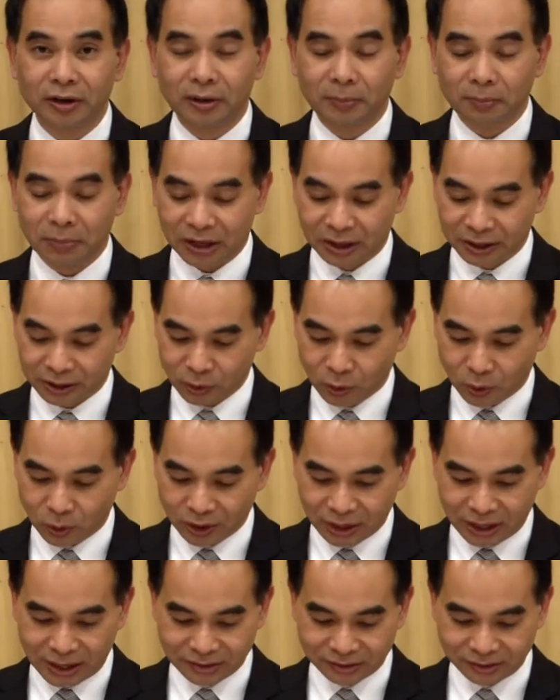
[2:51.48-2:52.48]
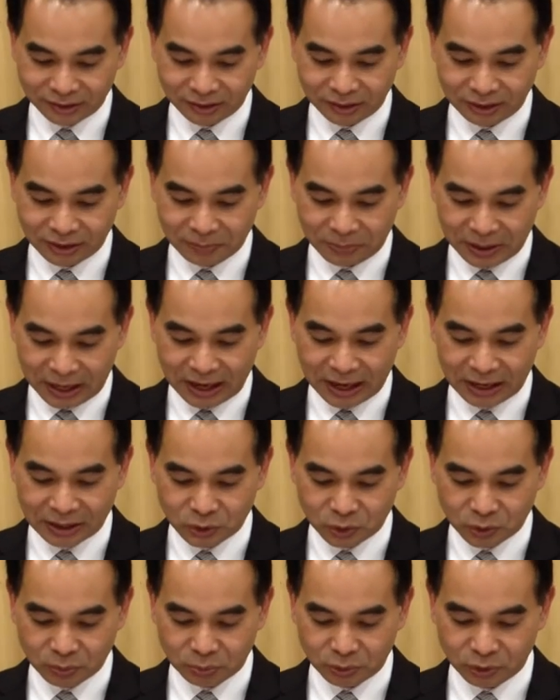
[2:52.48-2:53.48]
by organizing a plan
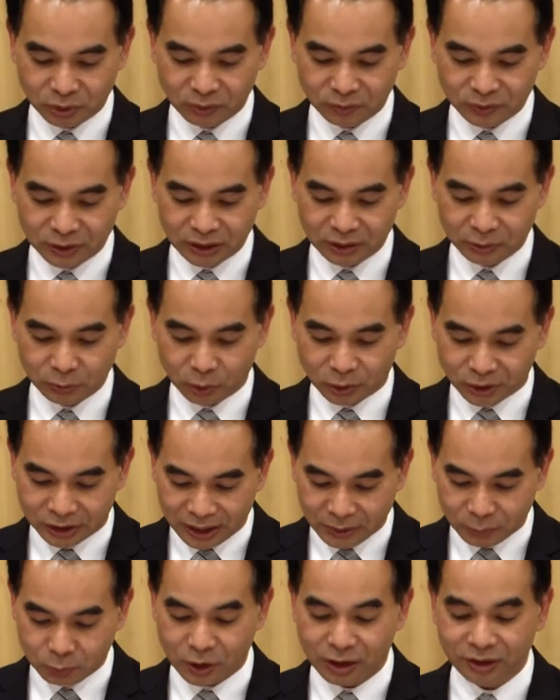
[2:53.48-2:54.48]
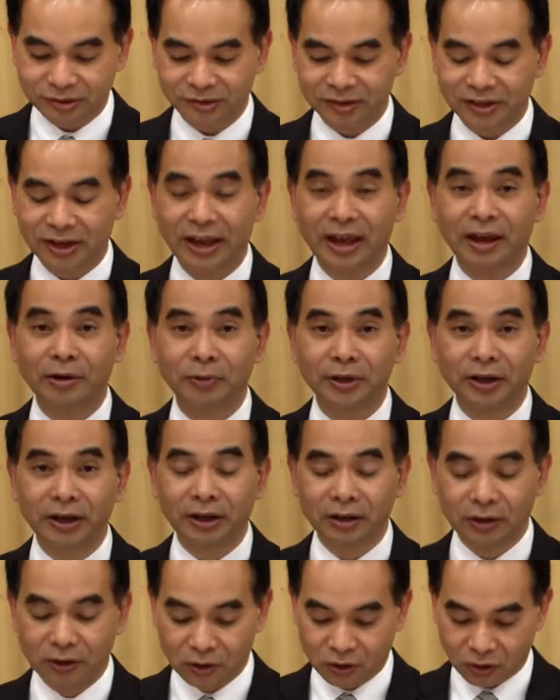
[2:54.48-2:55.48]
to improve the road networks in the
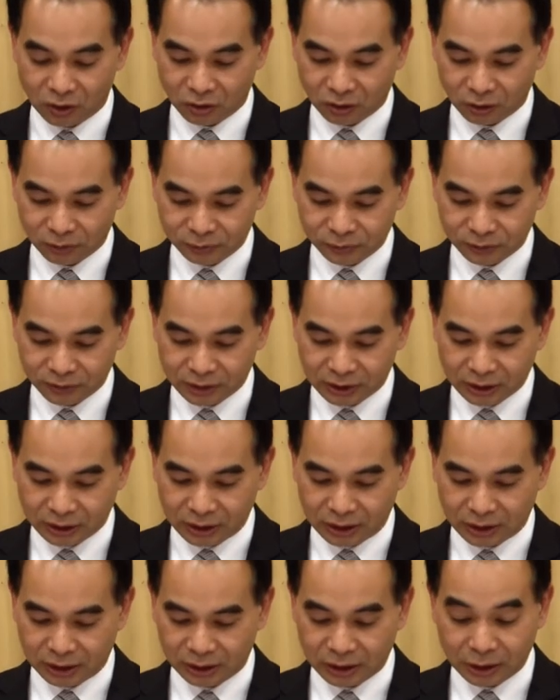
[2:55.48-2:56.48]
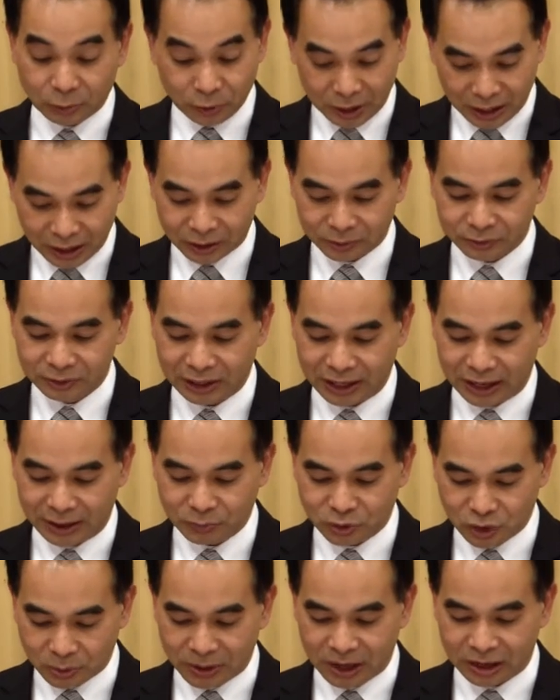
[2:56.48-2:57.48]
area of around
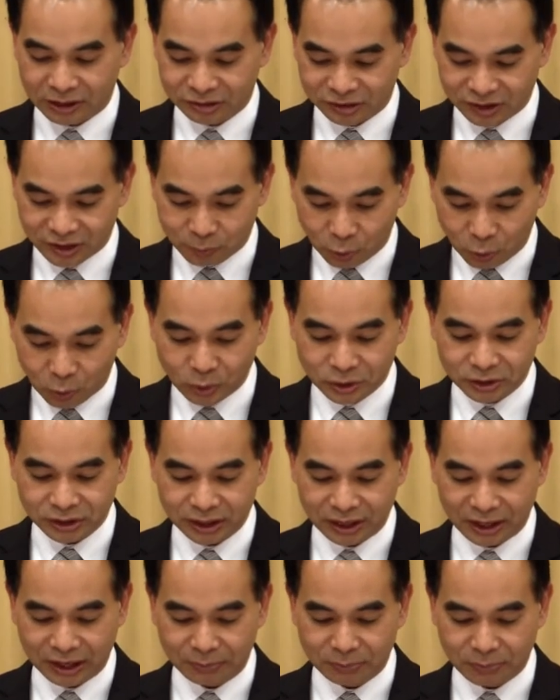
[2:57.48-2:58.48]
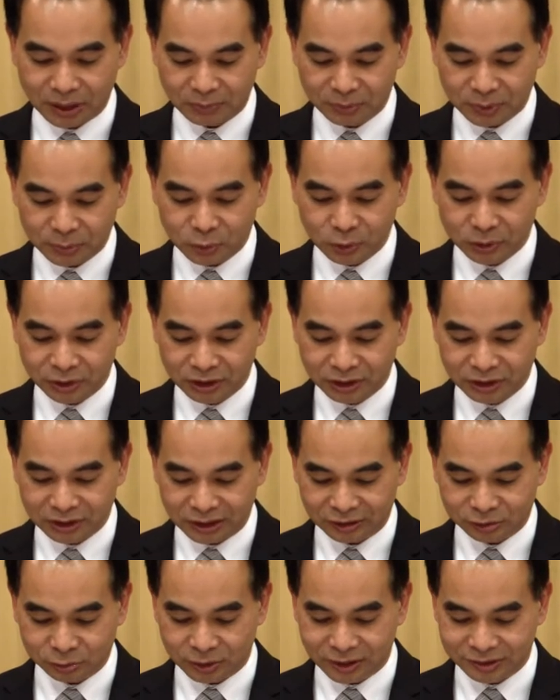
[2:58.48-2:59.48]
Lam Chabang Seaport and Maptaput
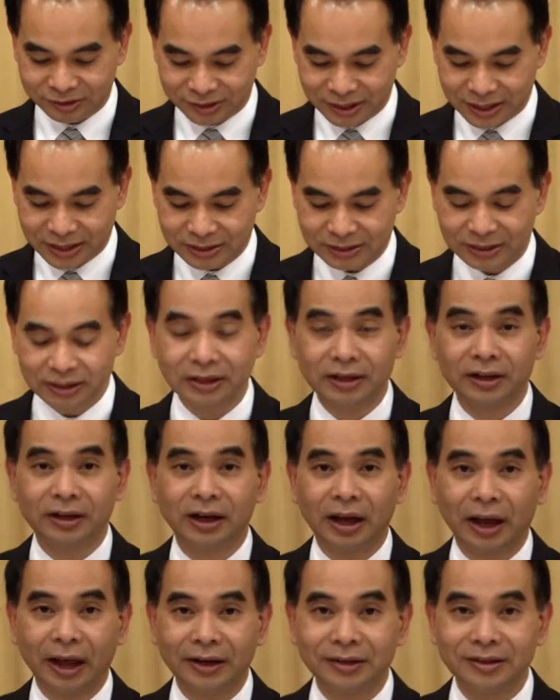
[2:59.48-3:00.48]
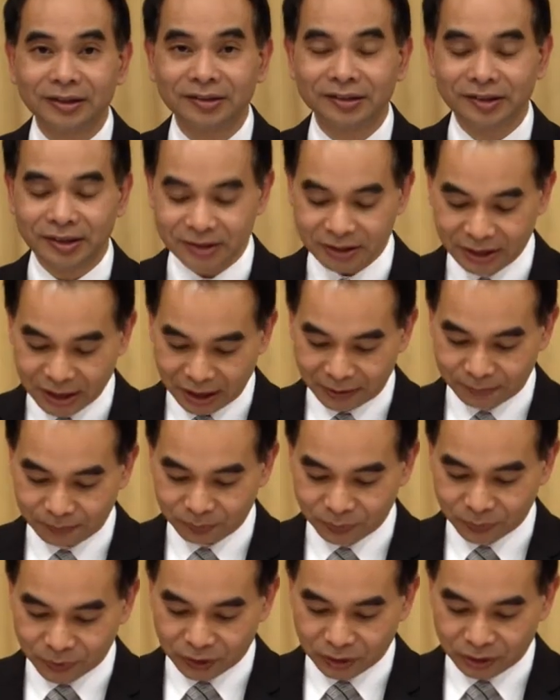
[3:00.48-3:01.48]
Industrial Estate, and the setting up
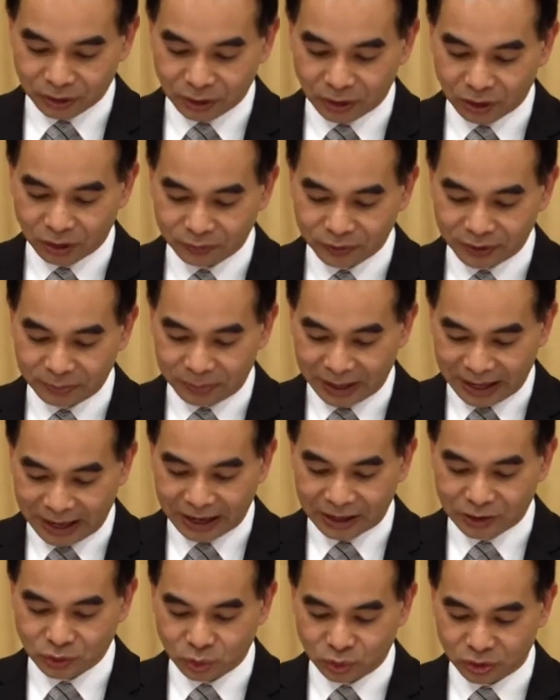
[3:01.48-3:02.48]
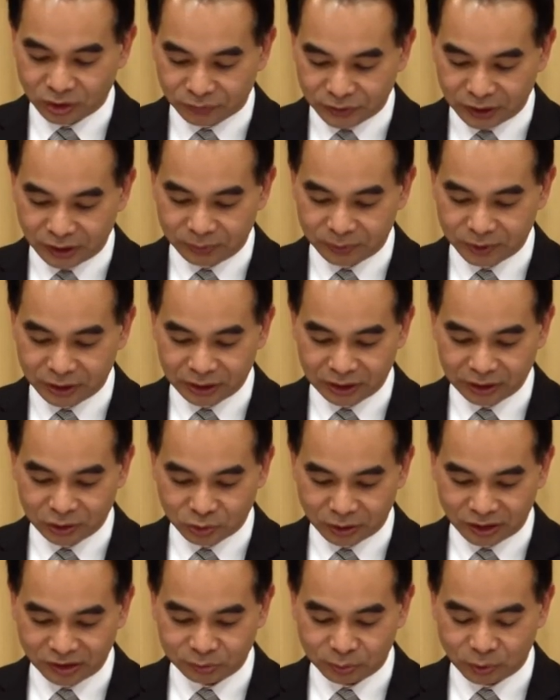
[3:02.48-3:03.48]
of a plan to develop the
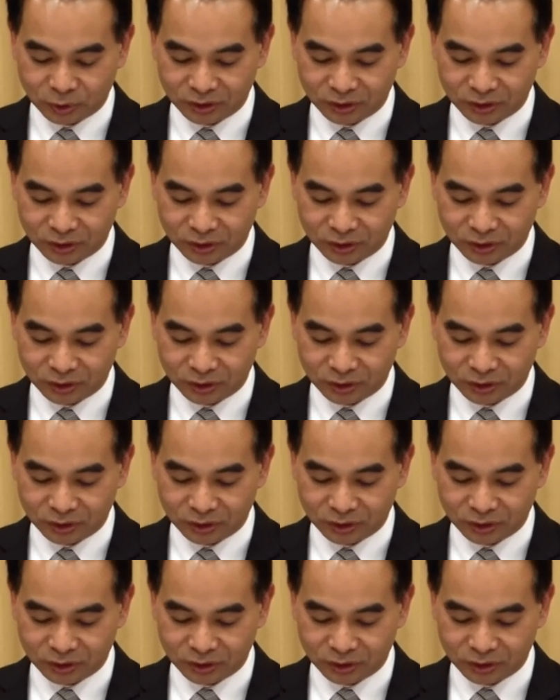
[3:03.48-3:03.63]
transport